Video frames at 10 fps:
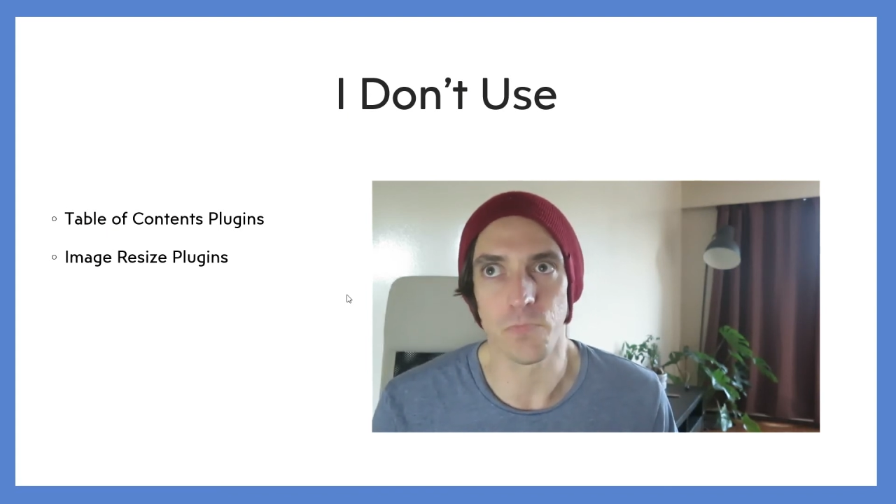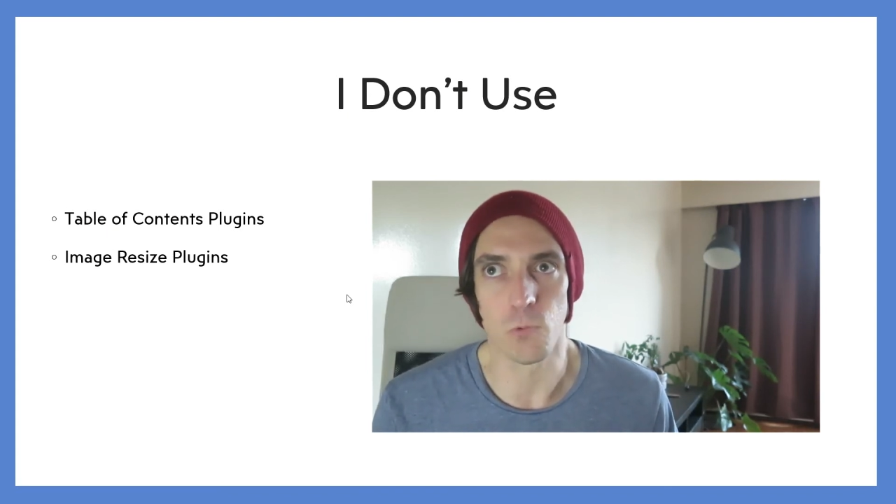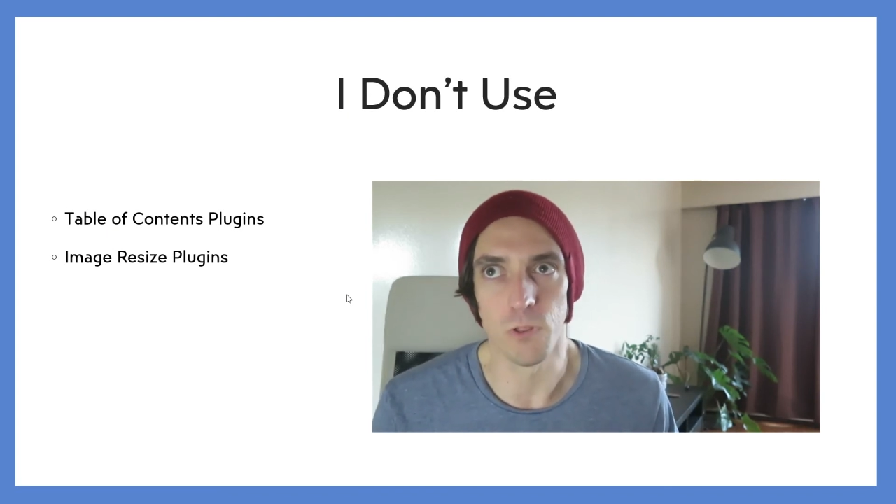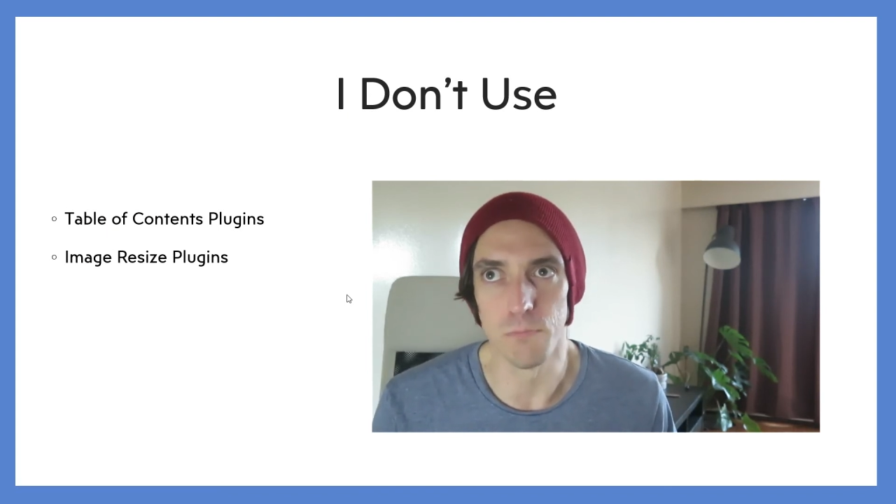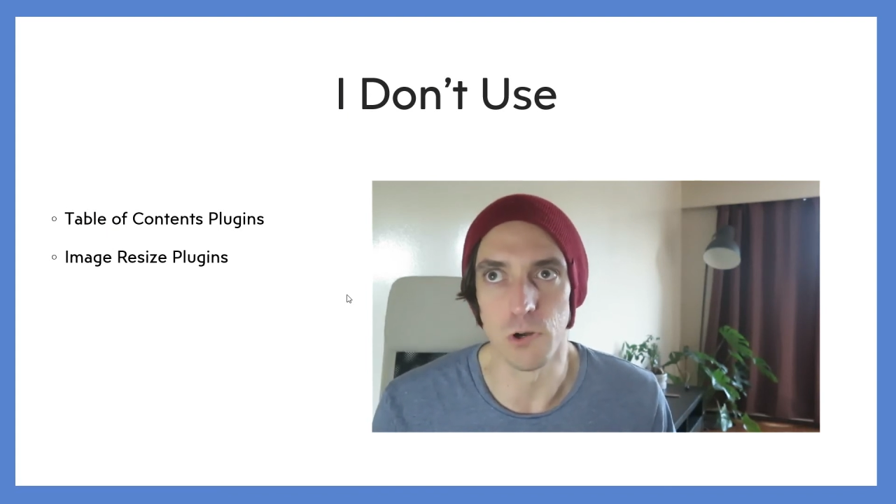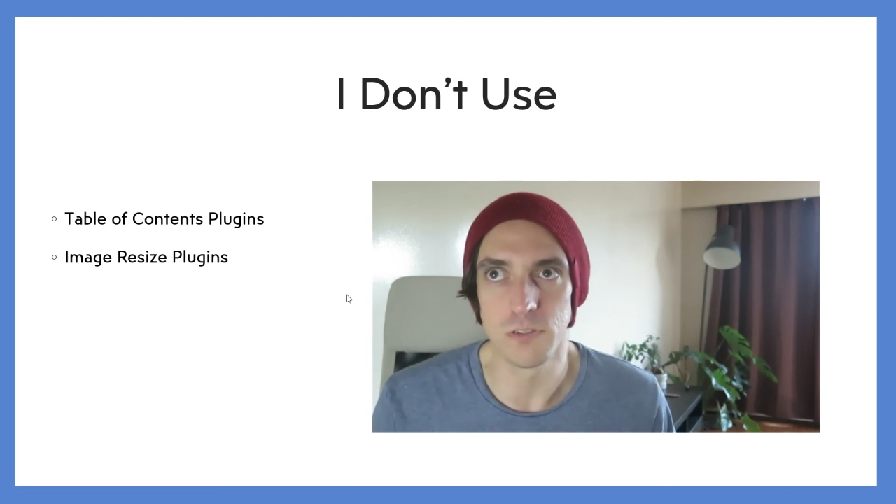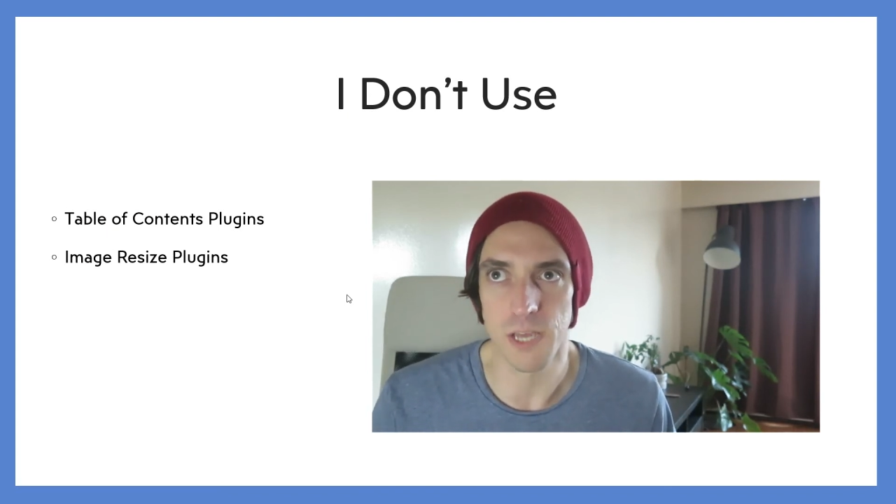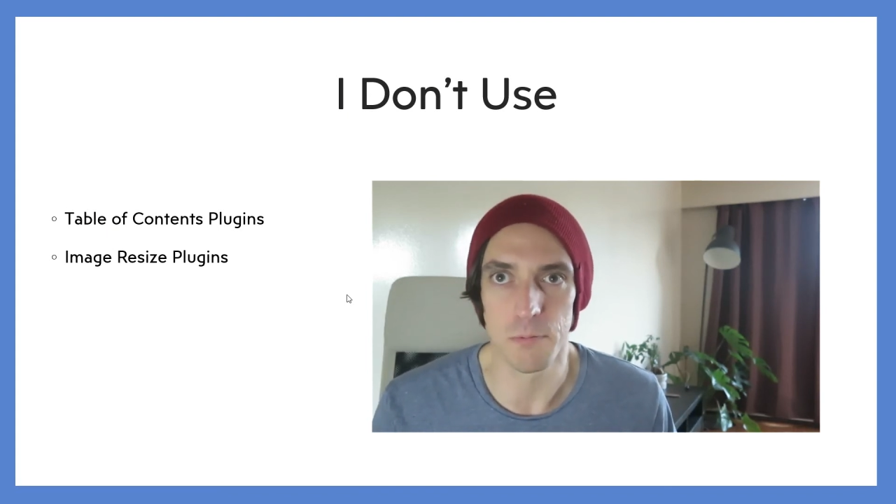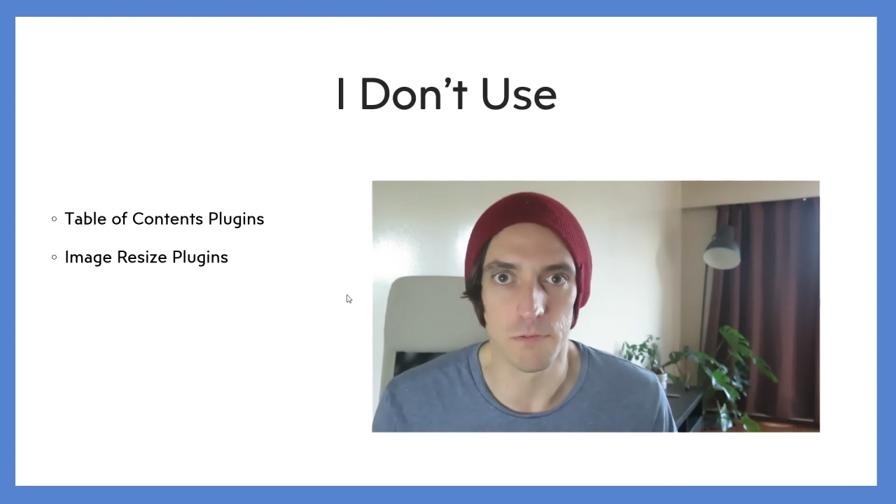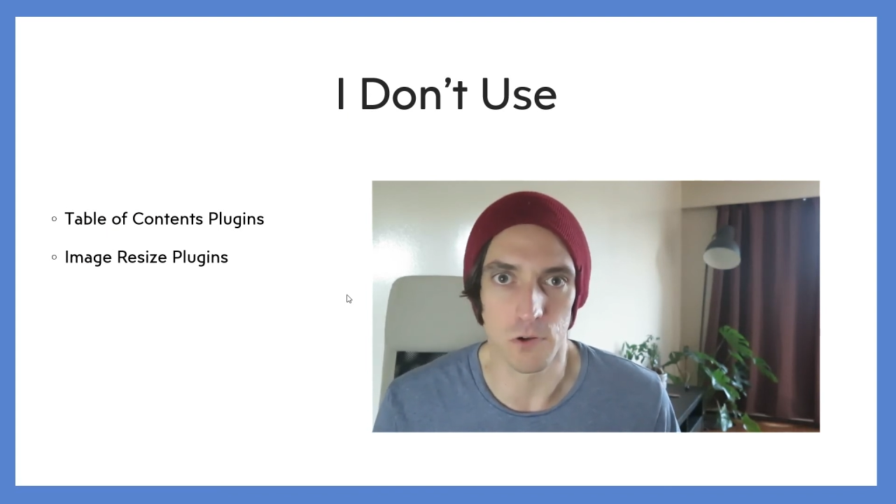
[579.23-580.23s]
with most
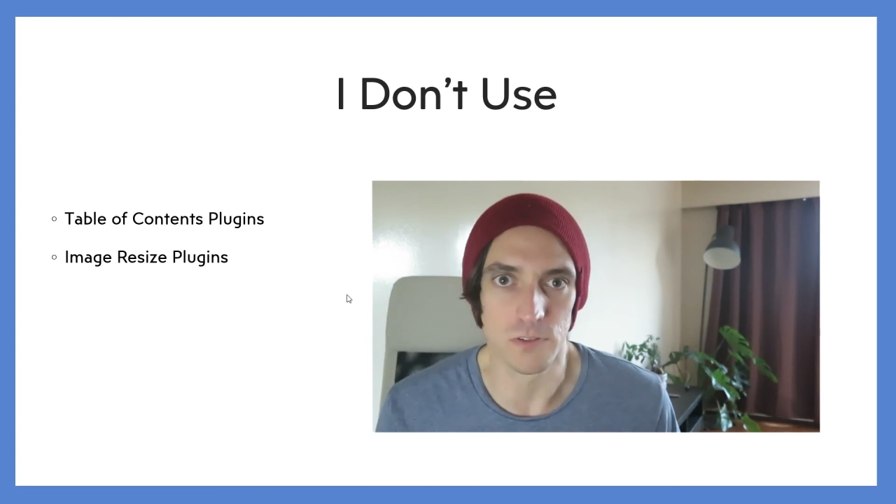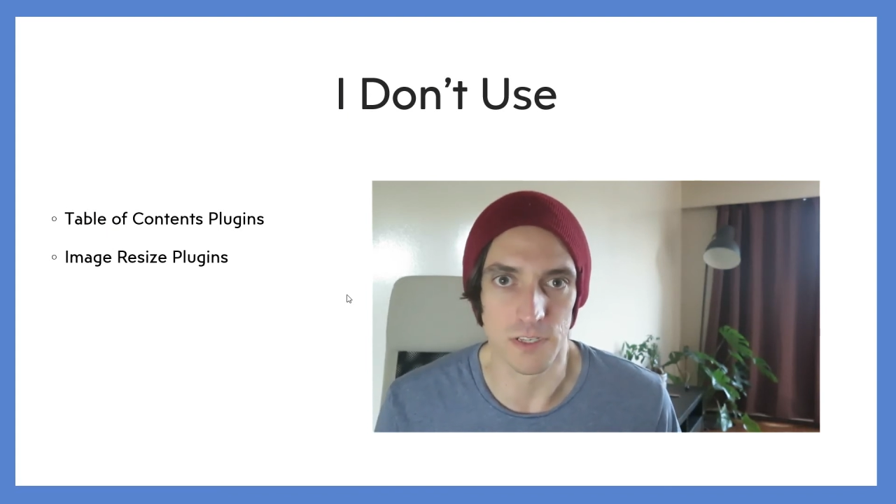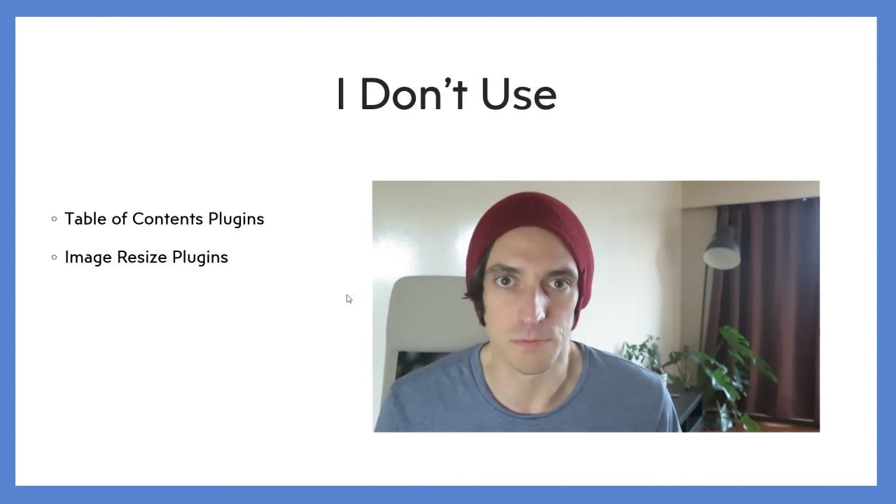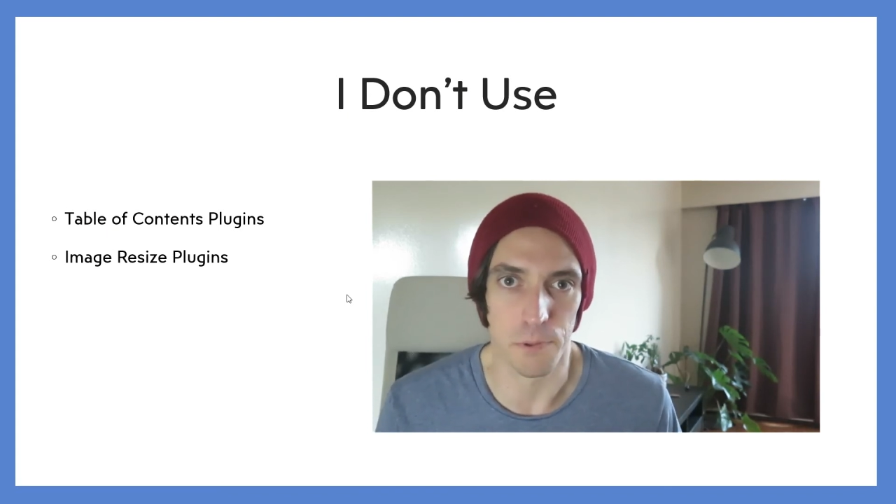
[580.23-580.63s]
table of contents